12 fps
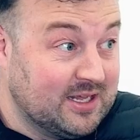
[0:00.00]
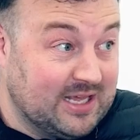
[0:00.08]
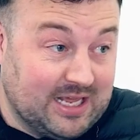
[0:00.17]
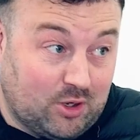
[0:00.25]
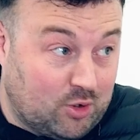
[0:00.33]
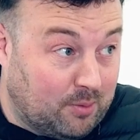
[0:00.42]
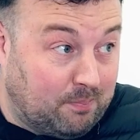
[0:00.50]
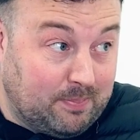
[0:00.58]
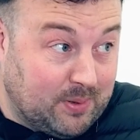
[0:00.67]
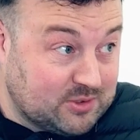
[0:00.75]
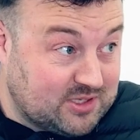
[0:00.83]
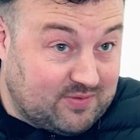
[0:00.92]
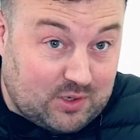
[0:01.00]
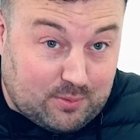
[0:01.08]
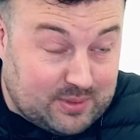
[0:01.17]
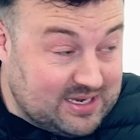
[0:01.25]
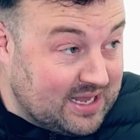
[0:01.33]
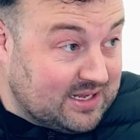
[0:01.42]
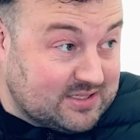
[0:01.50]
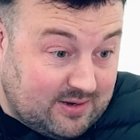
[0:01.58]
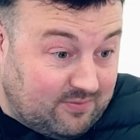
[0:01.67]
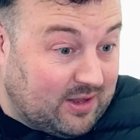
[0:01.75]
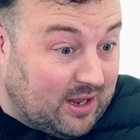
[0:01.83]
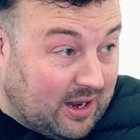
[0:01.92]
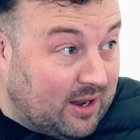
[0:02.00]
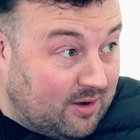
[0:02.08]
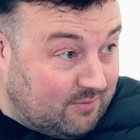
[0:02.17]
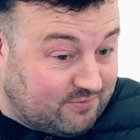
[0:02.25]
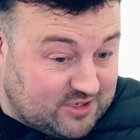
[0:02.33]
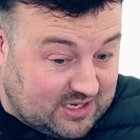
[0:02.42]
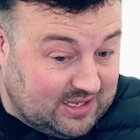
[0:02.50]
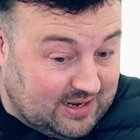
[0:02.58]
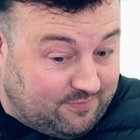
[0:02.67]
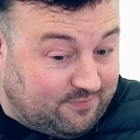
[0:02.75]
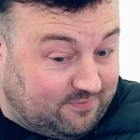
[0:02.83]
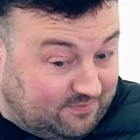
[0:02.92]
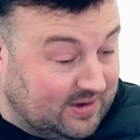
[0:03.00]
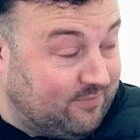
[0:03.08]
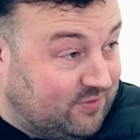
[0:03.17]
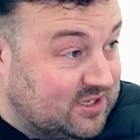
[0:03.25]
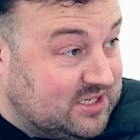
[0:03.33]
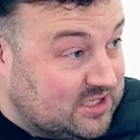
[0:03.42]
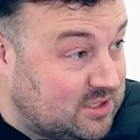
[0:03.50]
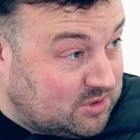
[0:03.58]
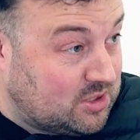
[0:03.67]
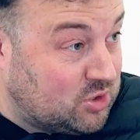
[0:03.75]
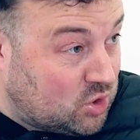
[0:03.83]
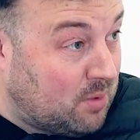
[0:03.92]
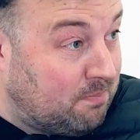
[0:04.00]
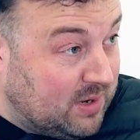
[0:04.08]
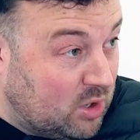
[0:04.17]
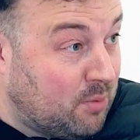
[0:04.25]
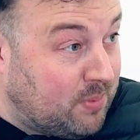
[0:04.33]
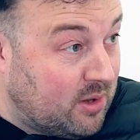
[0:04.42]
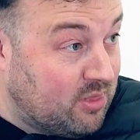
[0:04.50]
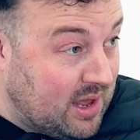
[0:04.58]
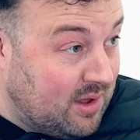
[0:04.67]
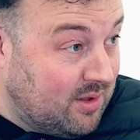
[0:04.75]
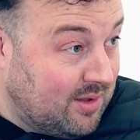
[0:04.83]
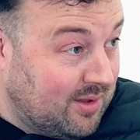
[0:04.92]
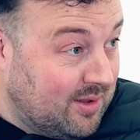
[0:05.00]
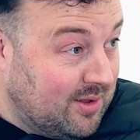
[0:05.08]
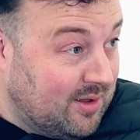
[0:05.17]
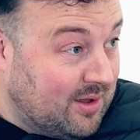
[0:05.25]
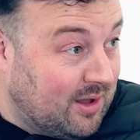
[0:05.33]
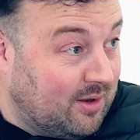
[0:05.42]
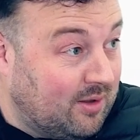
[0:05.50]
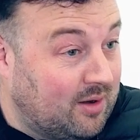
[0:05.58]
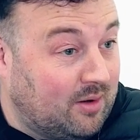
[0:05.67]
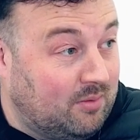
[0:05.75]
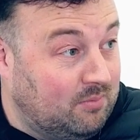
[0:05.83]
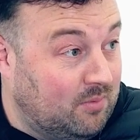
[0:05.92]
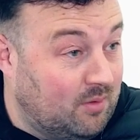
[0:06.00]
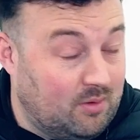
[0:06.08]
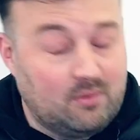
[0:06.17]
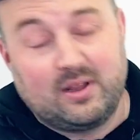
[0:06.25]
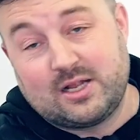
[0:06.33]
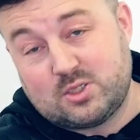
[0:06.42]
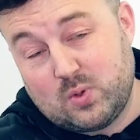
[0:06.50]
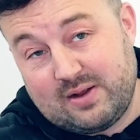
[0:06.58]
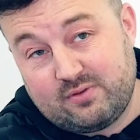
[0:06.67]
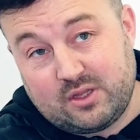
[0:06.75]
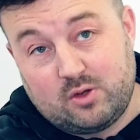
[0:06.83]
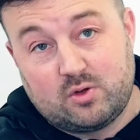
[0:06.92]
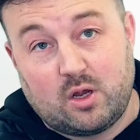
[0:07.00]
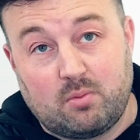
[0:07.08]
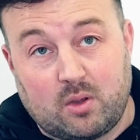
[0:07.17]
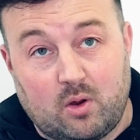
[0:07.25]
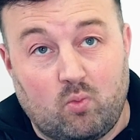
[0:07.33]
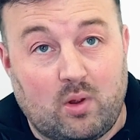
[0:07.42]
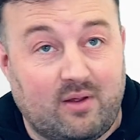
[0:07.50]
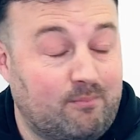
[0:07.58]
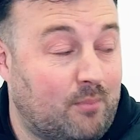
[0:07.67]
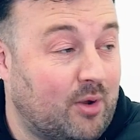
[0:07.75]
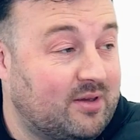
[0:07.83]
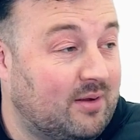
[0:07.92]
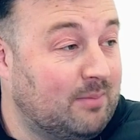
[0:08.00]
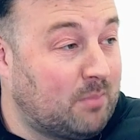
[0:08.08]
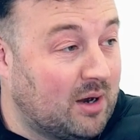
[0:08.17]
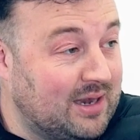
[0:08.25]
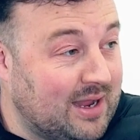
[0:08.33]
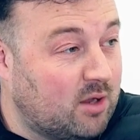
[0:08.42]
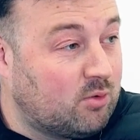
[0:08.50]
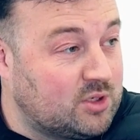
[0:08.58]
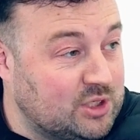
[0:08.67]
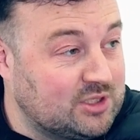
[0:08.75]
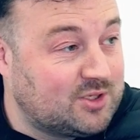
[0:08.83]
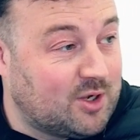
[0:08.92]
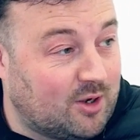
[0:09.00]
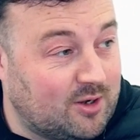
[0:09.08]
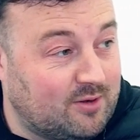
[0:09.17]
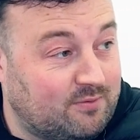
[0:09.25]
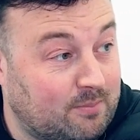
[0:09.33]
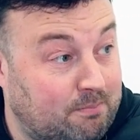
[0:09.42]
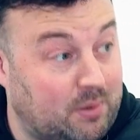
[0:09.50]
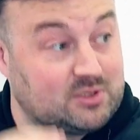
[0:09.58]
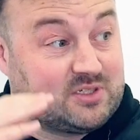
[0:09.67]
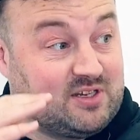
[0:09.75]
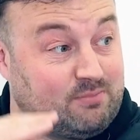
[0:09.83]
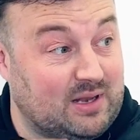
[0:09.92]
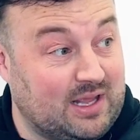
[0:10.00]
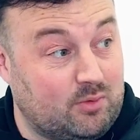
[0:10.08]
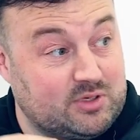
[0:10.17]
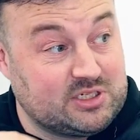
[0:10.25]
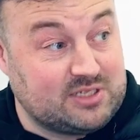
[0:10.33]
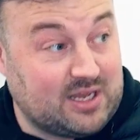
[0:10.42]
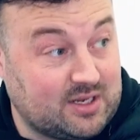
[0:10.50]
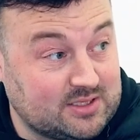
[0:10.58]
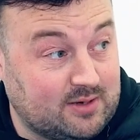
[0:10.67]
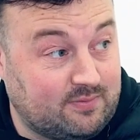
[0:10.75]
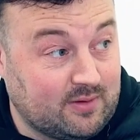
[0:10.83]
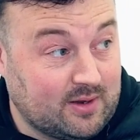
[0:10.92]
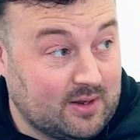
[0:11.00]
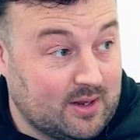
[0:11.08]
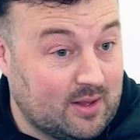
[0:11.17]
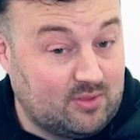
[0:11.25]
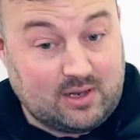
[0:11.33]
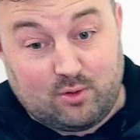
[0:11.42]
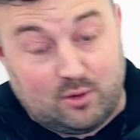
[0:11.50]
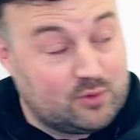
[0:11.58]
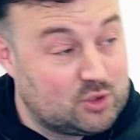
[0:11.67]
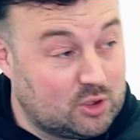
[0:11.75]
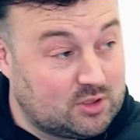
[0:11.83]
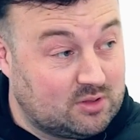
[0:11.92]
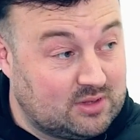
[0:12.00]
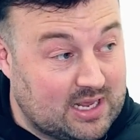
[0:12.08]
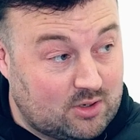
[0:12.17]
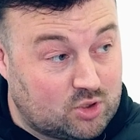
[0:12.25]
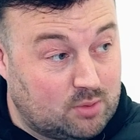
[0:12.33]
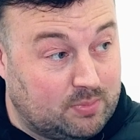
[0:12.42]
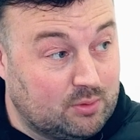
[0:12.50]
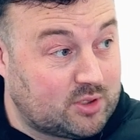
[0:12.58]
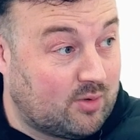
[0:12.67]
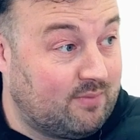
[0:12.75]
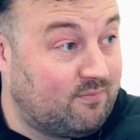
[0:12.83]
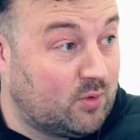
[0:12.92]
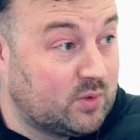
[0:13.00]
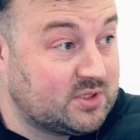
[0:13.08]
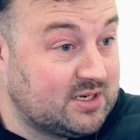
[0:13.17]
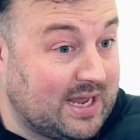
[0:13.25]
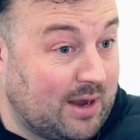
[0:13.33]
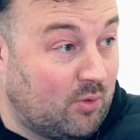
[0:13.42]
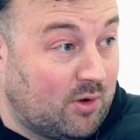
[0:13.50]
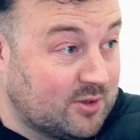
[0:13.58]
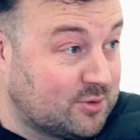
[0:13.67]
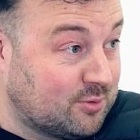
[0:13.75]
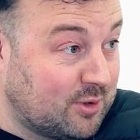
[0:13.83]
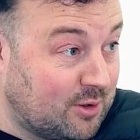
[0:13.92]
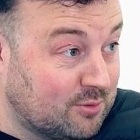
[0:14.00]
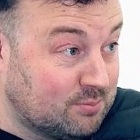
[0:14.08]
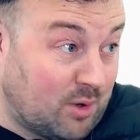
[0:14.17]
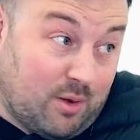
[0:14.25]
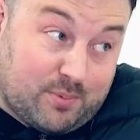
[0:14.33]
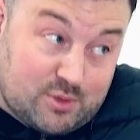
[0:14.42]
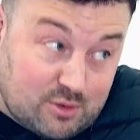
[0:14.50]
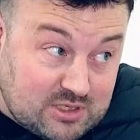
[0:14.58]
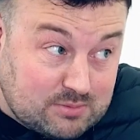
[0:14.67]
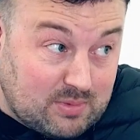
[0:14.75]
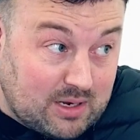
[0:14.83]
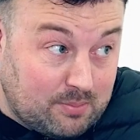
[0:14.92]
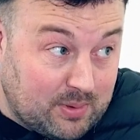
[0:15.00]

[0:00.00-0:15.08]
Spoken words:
It could be positive. It could be negative. And obviously, if the system's going to try and pick up on that and get to a level that you'd hope going, well, my language is kind of positive, my language is negative, then all of a sudden that should be also influencing how hot or cold my opportunities may